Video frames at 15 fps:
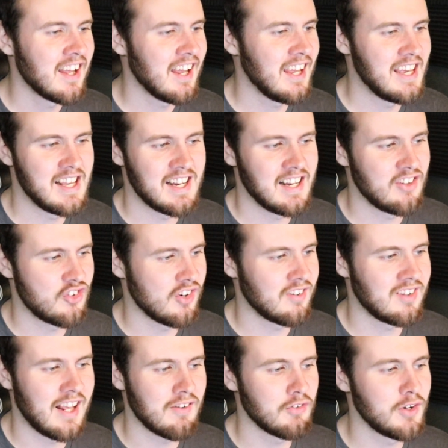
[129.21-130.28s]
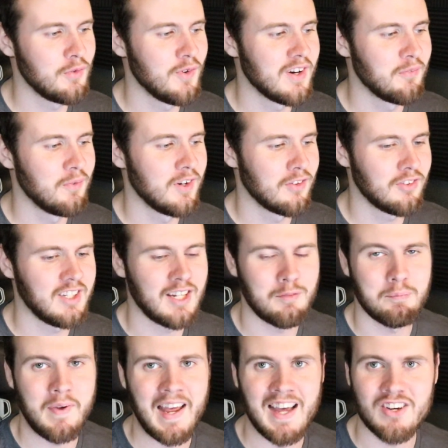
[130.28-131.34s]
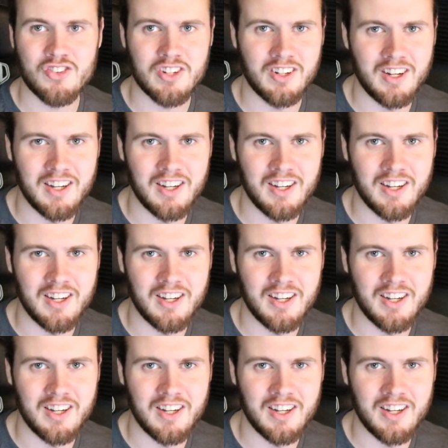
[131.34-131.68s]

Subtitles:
and just everyone was like bashing